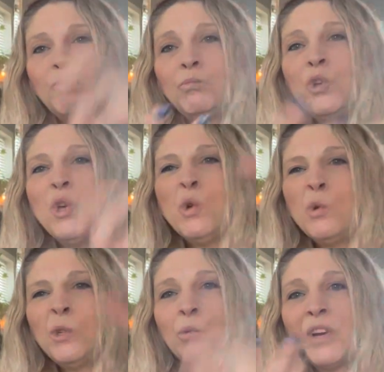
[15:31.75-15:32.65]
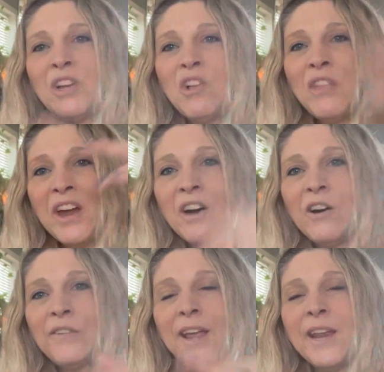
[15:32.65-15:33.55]
news reel there,
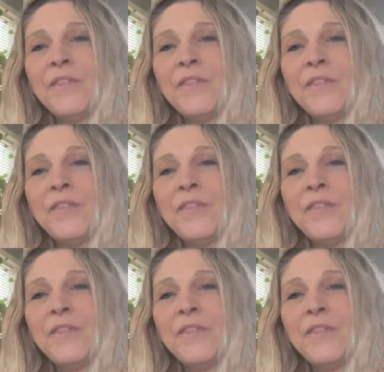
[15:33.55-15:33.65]
right?